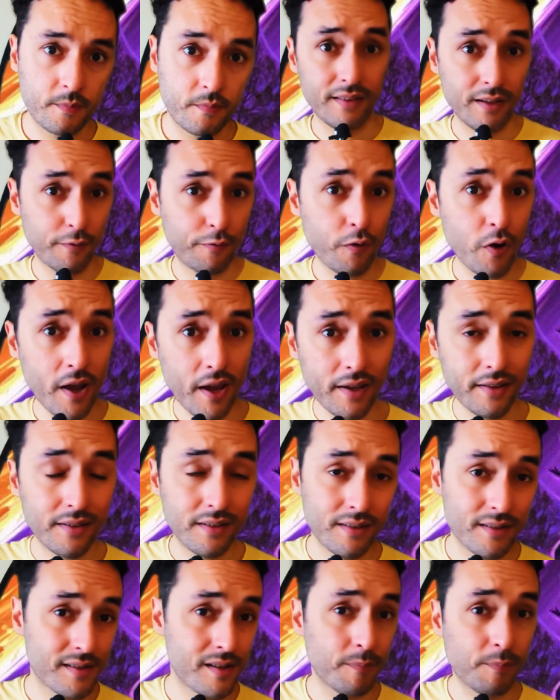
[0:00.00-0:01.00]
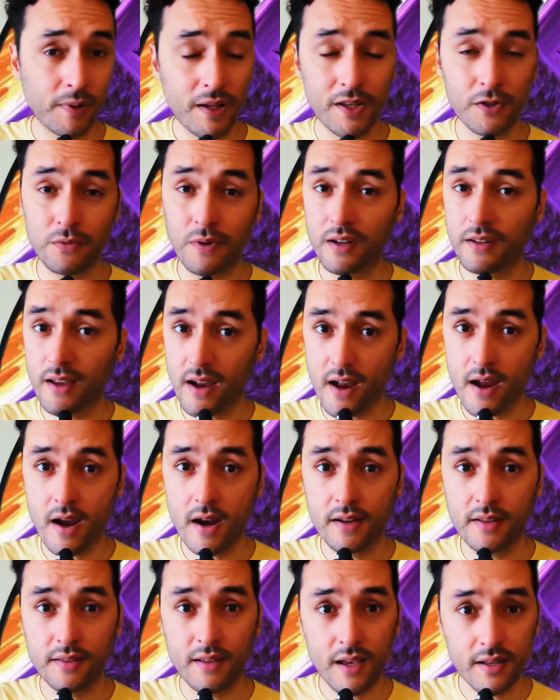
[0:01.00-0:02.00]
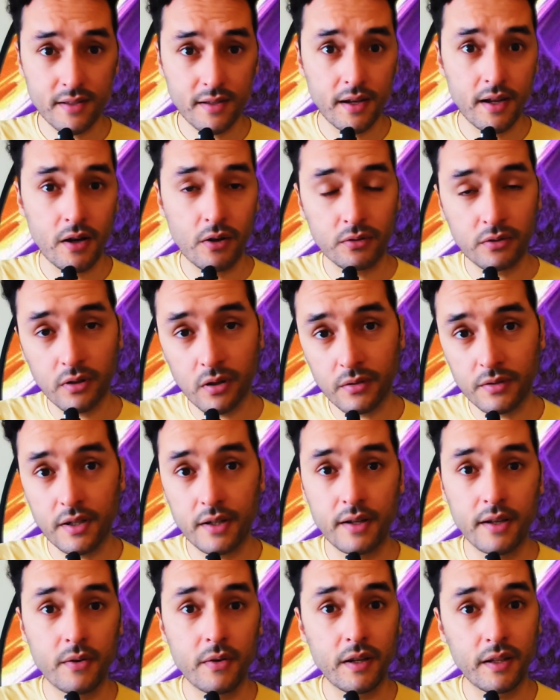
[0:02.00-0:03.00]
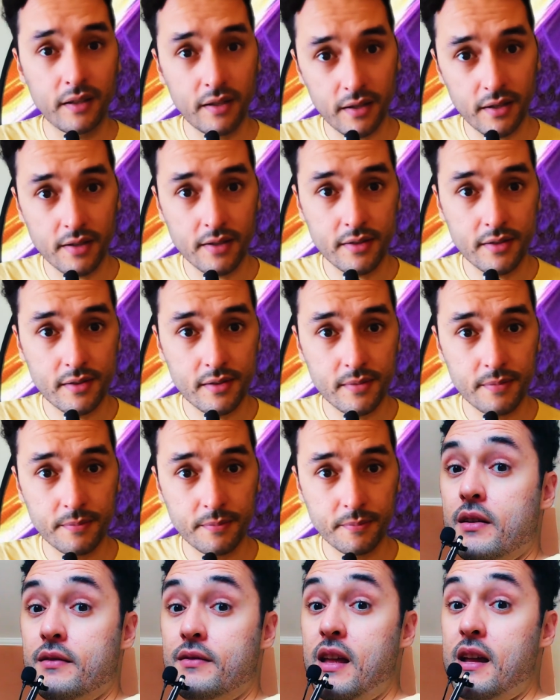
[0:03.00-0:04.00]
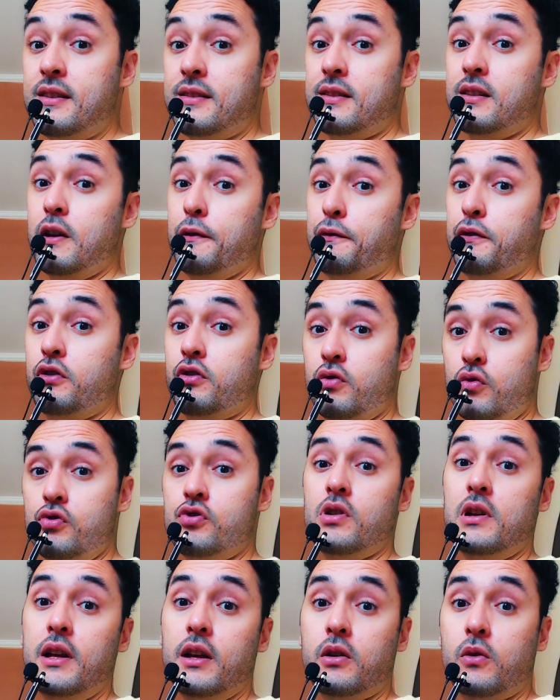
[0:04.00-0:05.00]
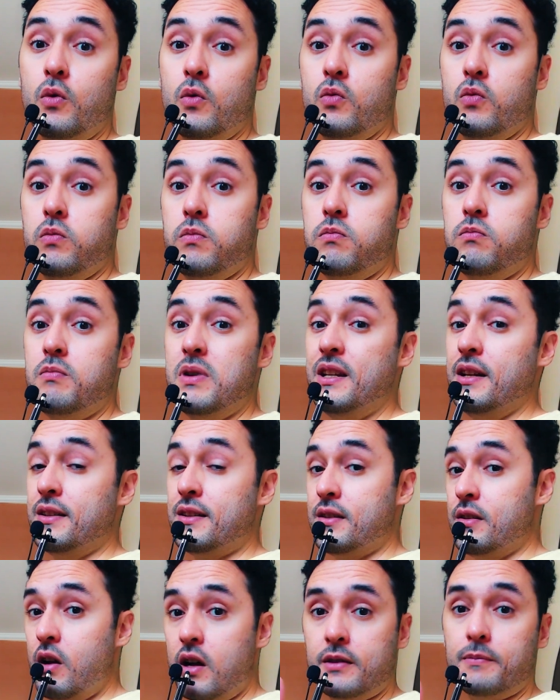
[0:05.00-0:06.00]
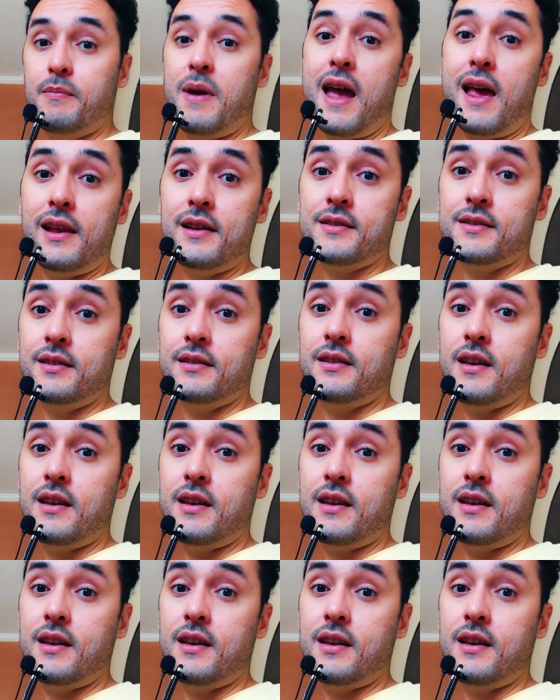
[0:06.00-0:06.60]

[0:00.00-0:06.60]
The Void is the place where Daggerheart tested out all their new ideas. That stuff is usually cool, but it's not balanced